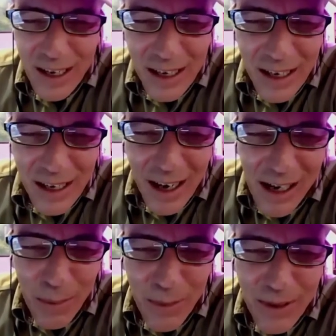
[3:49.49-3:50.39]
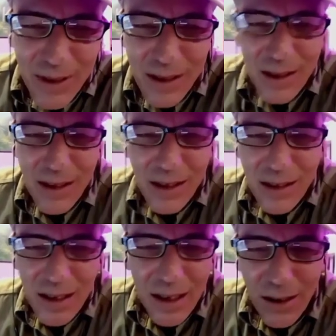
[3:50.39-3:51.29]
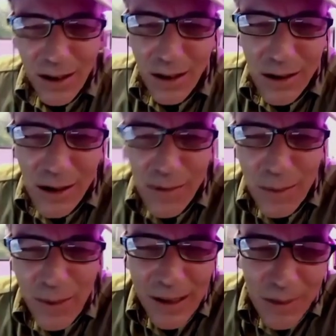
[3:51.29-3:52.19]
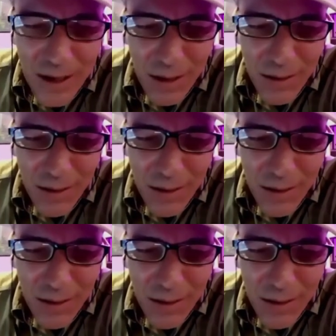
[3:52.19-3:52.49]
They need our help as citizens. They're not going to solve it by themselves.